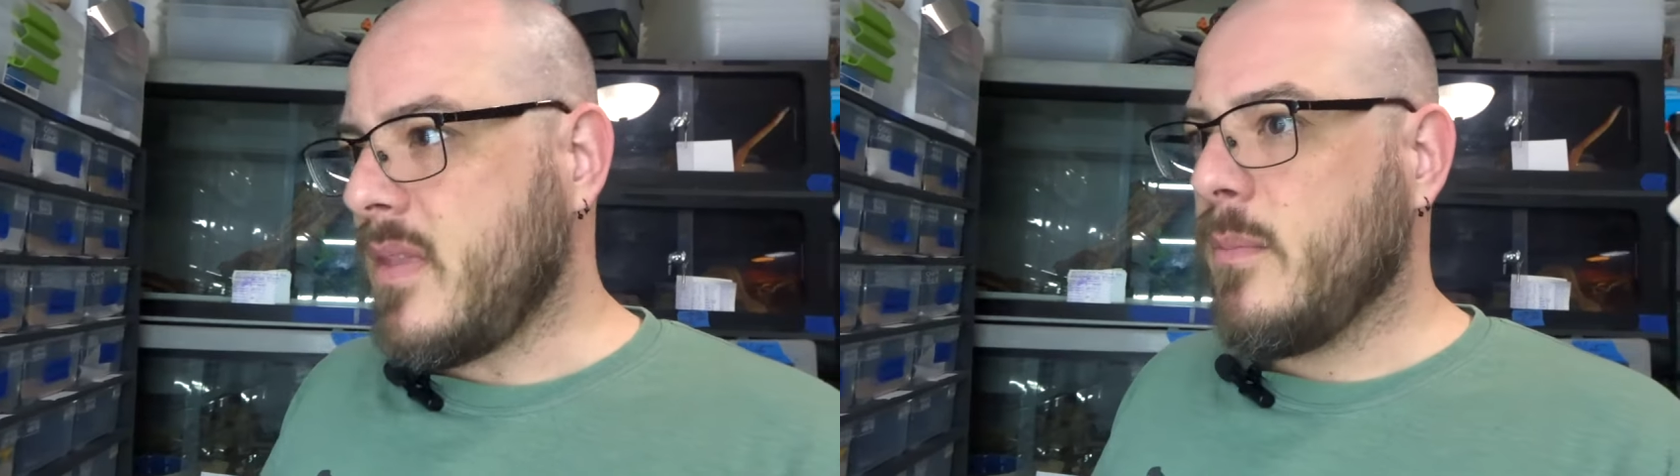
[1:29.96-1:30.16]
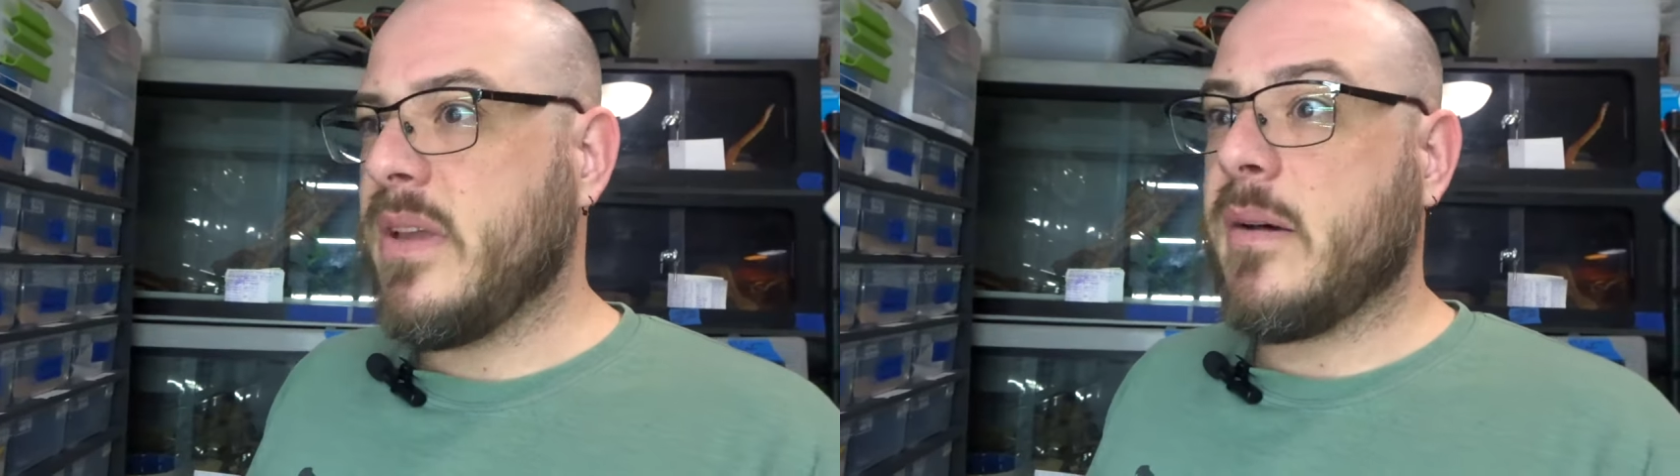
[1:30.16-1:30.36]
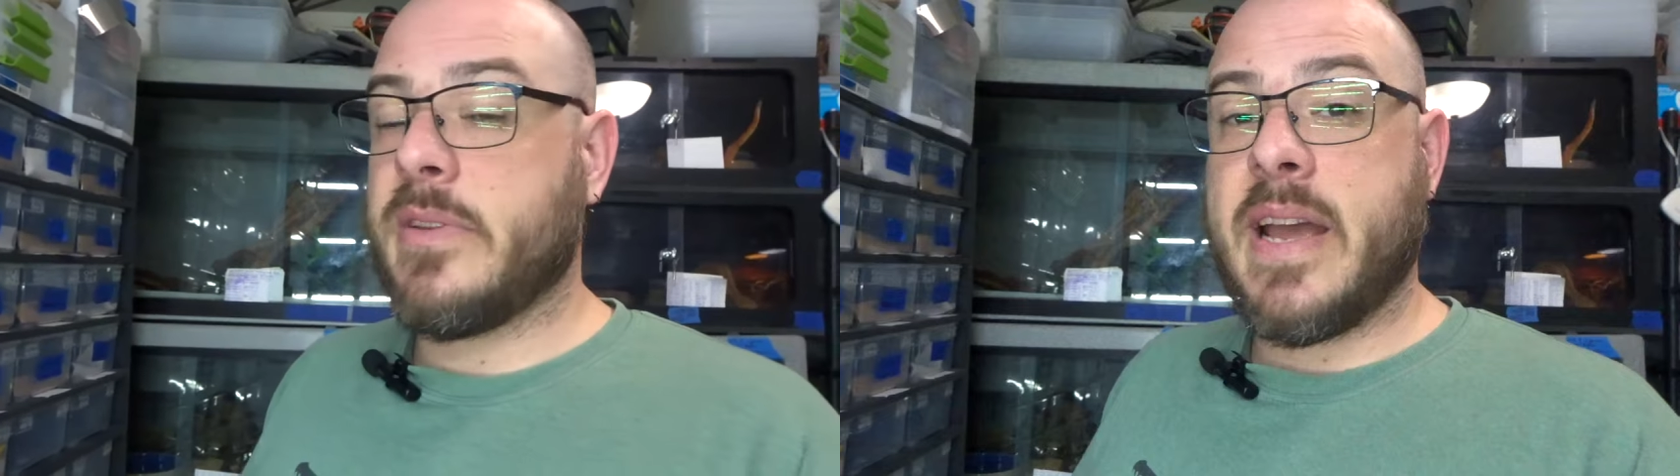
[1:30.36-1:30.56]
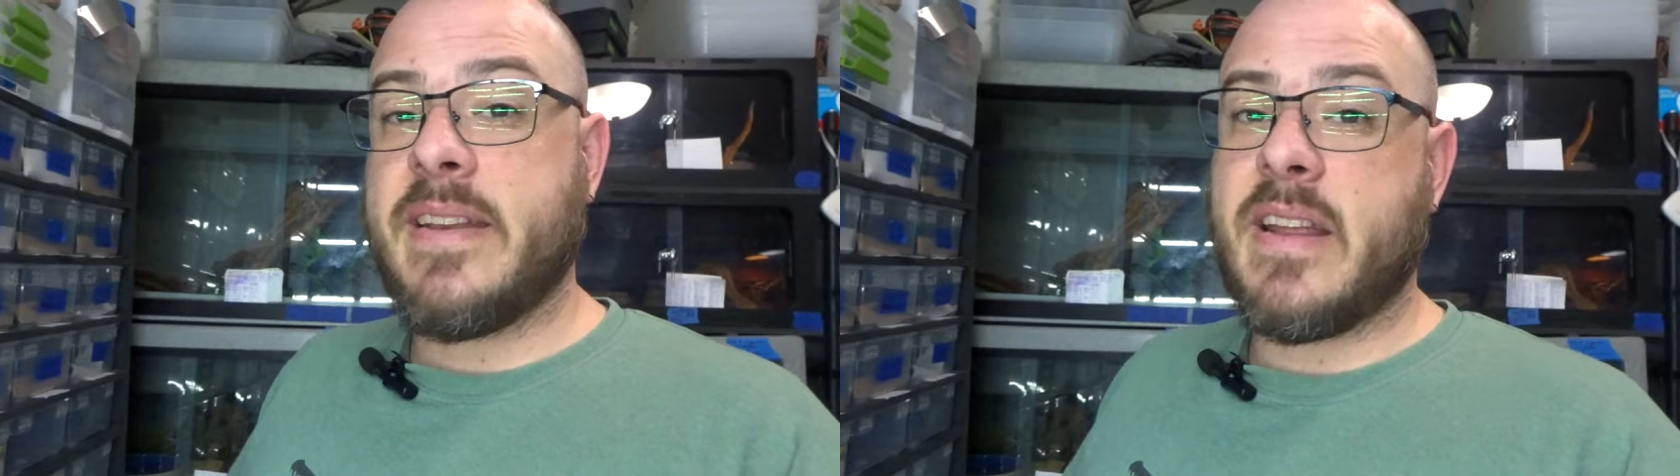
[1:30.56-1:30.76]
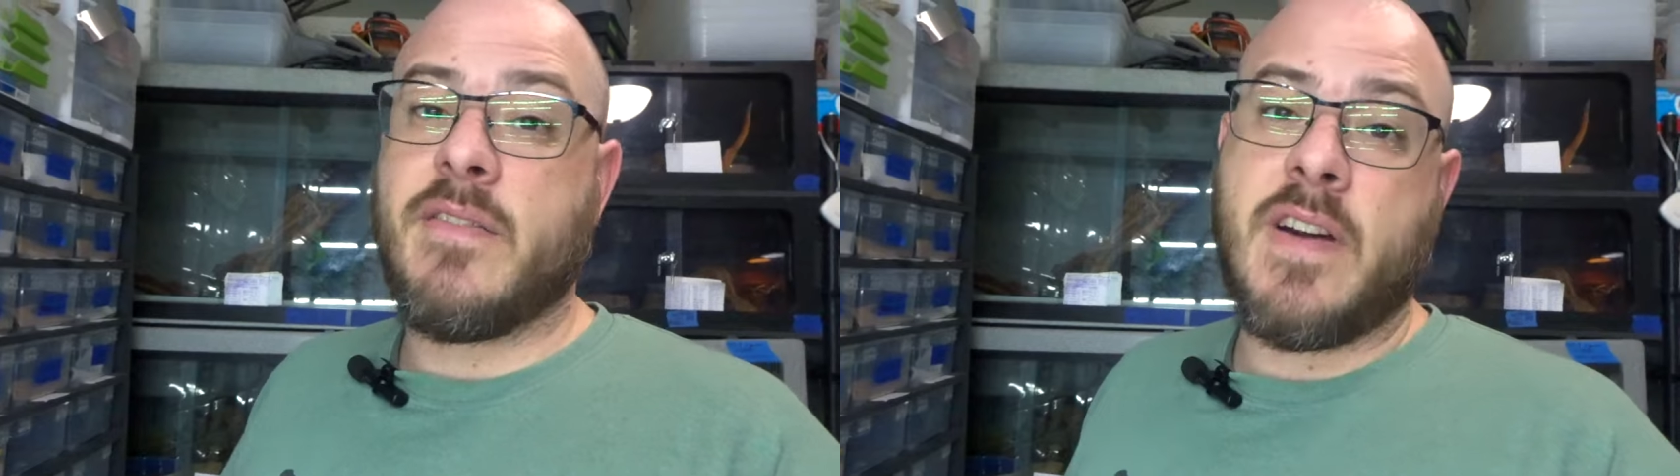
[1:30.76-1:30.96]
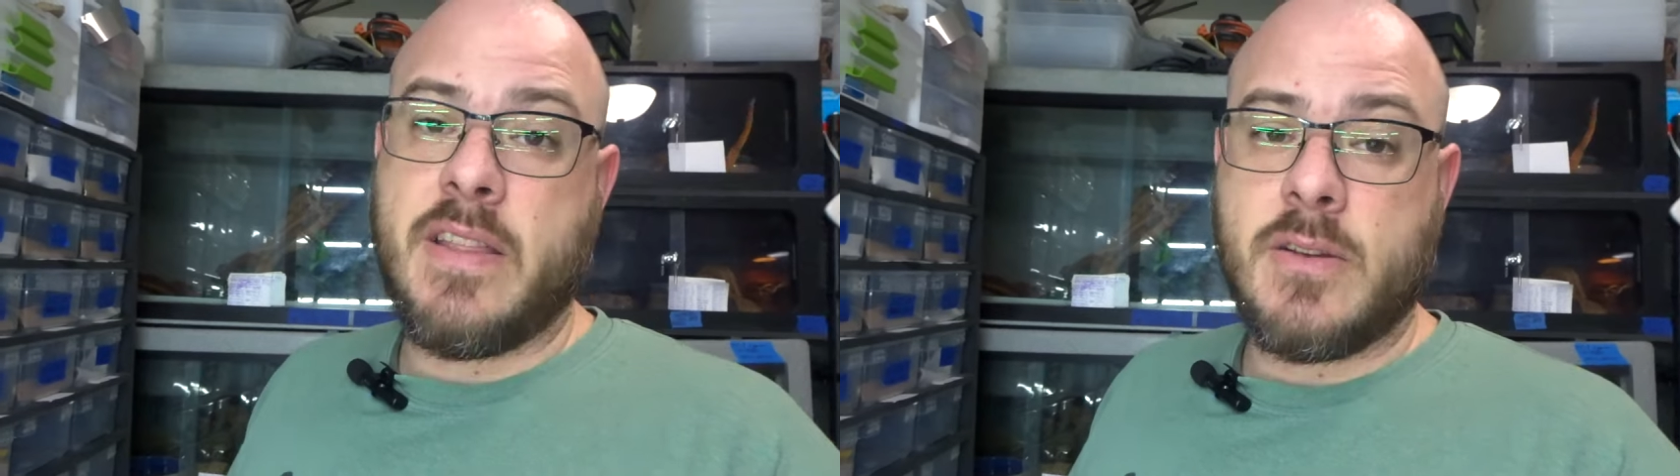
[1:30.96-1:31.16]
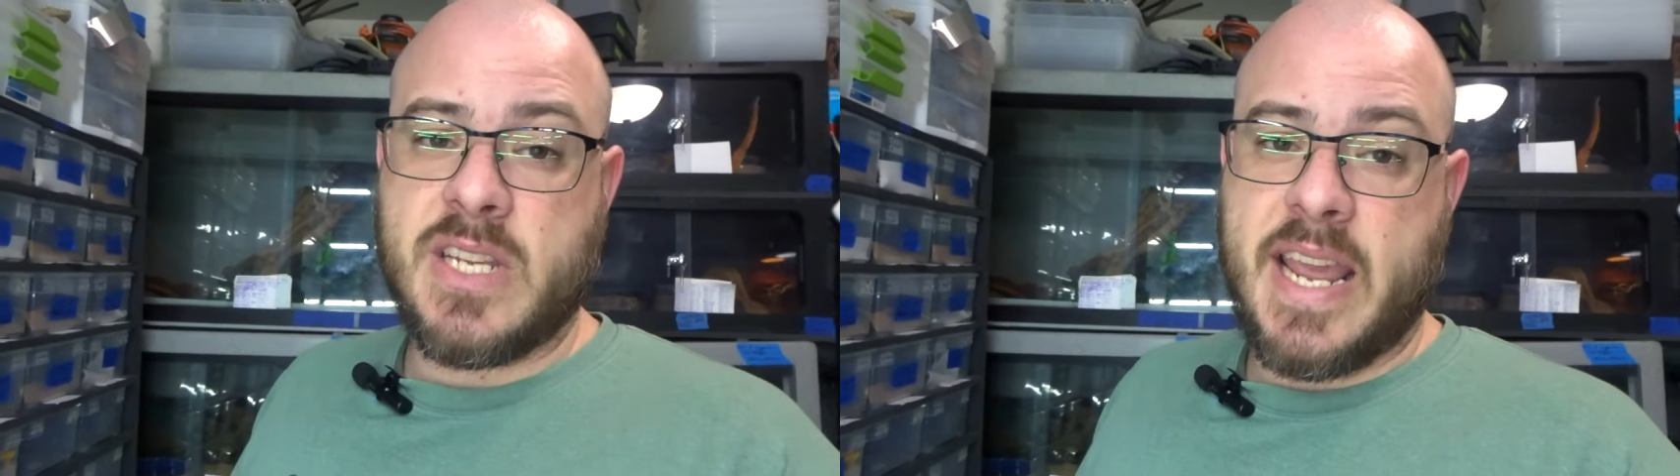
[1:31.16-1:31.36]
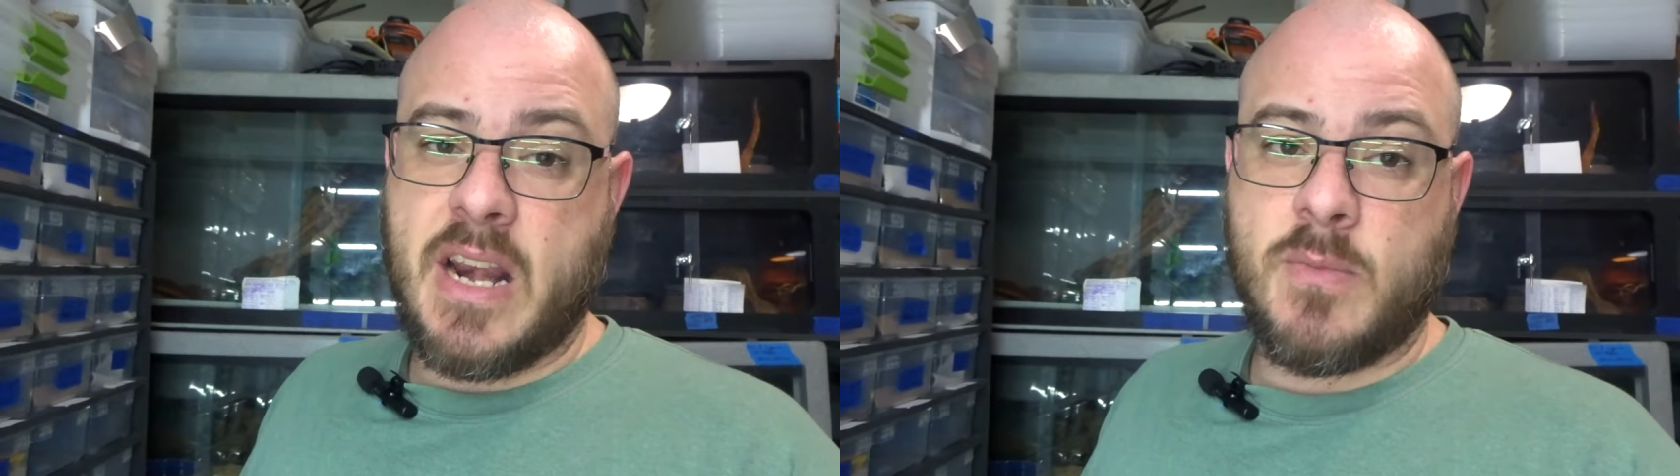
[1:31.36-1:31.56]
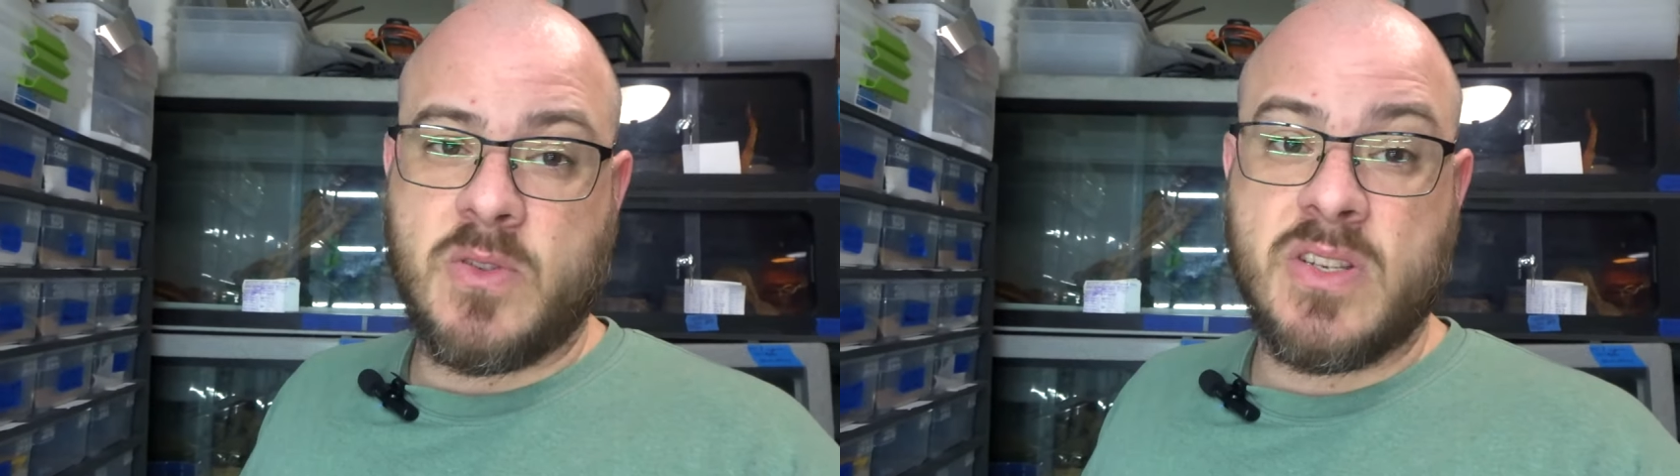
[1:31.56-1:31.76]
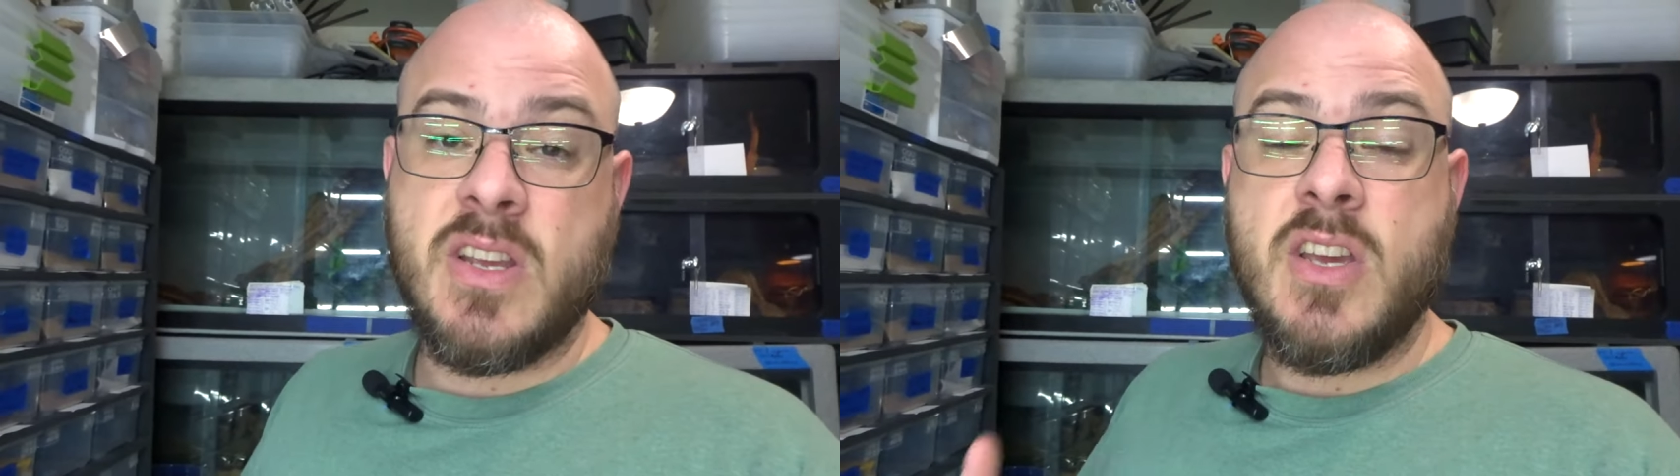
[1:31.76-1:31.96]
be able to identify those
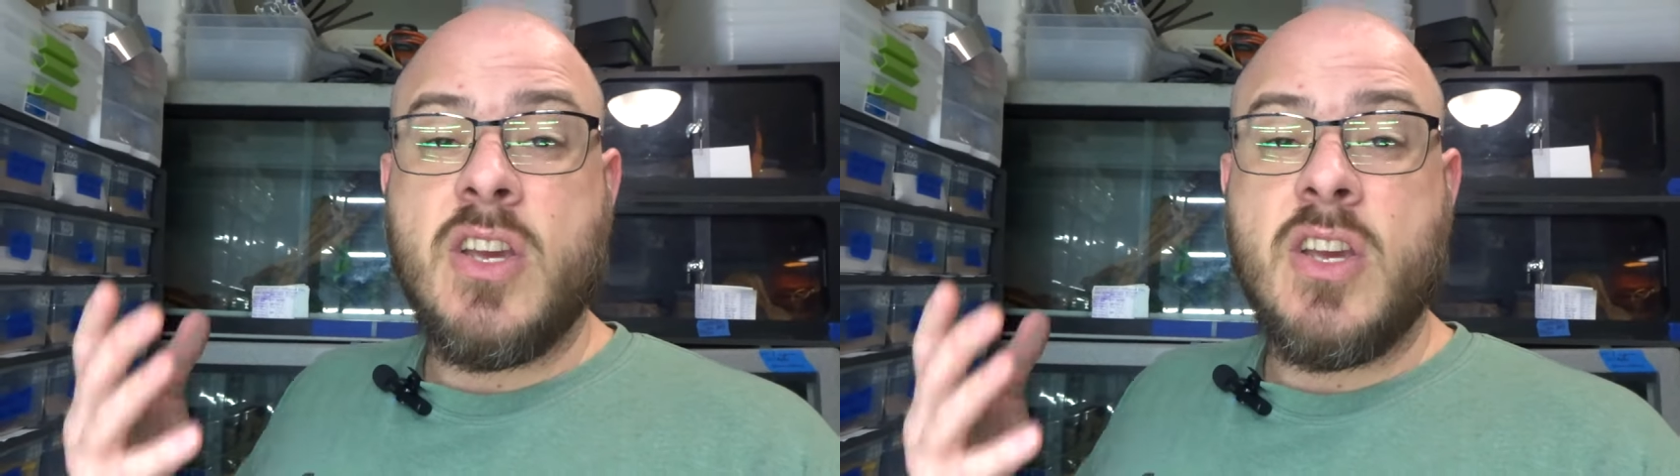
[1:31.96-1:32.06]
animals.